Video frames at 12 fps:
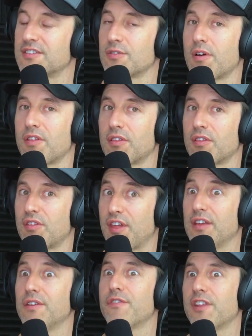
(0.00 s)
So I
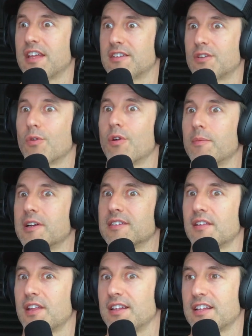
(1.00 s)
thank you for that story, because
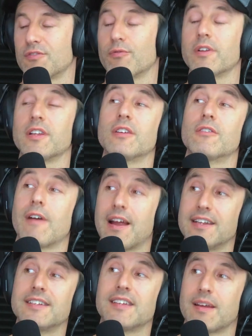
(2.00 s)
I think that's a really
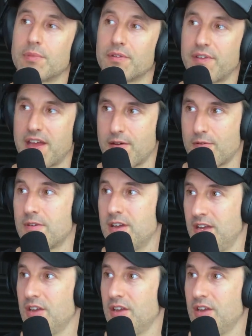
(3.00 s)
great example of how